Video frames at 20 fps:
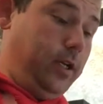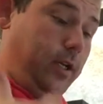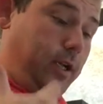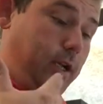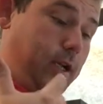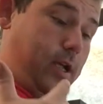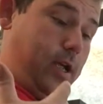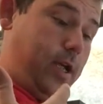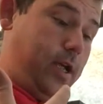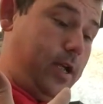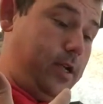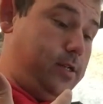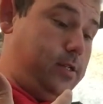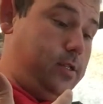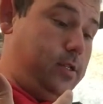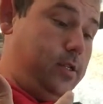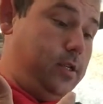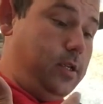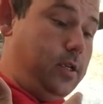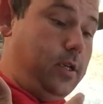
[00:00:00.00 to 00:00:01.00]
When
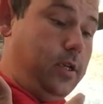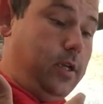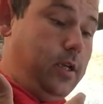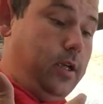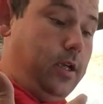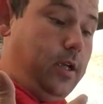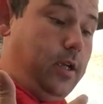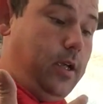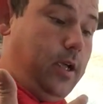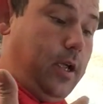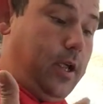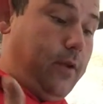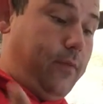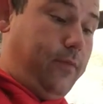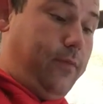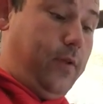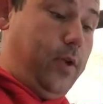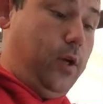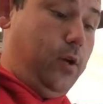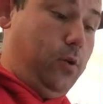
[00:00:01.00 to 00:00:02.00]

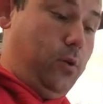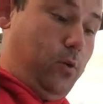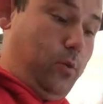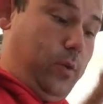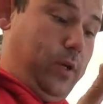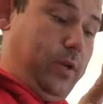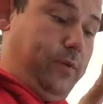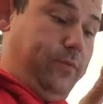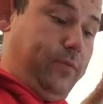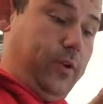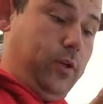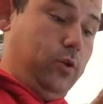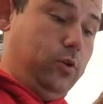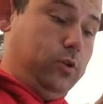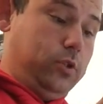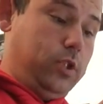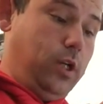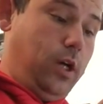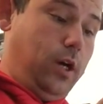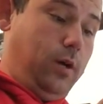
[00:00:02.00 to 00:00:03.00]
it
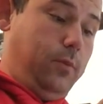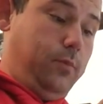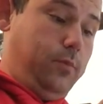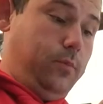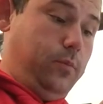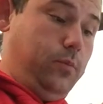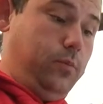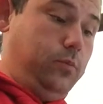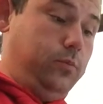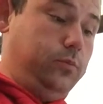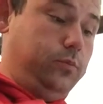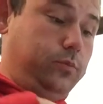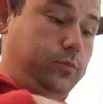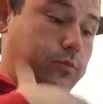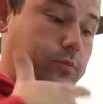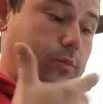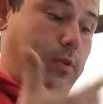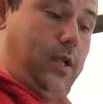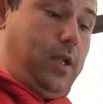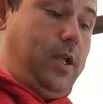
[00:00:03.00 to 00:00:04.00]
fills up,
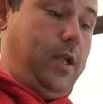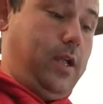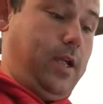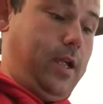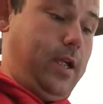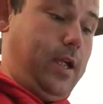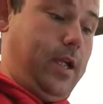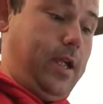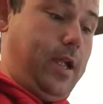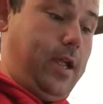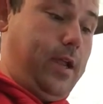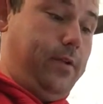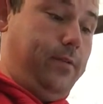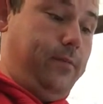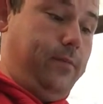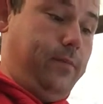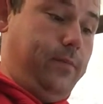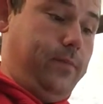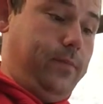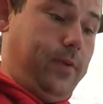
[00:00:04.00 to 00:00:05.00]
it
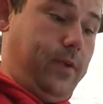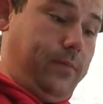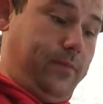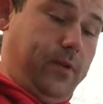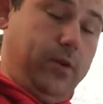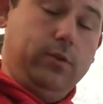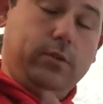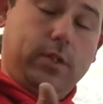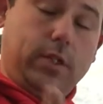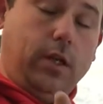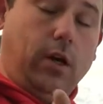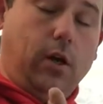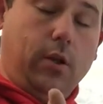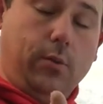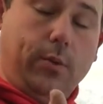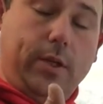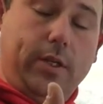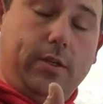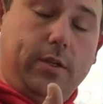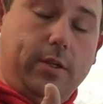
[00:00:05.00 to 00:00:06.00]
fills it all the
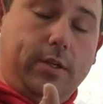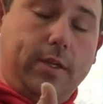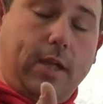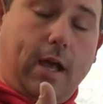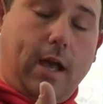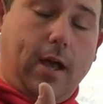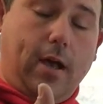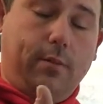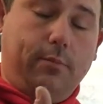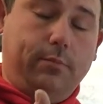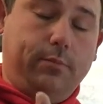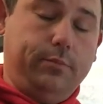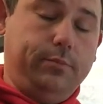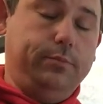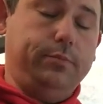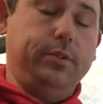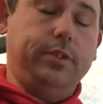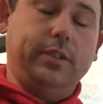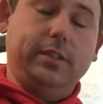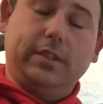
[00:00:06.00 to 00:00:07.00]
way to the top,
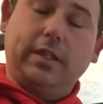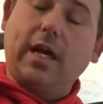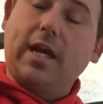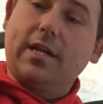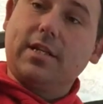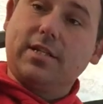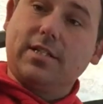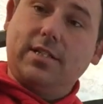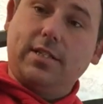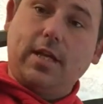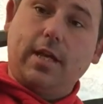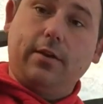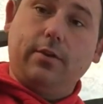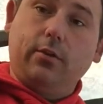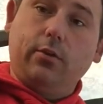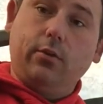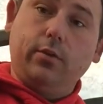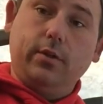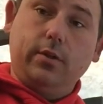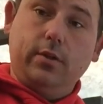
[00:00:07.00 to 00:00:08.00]
but it's got to
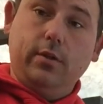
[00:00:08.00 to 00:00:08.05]
settle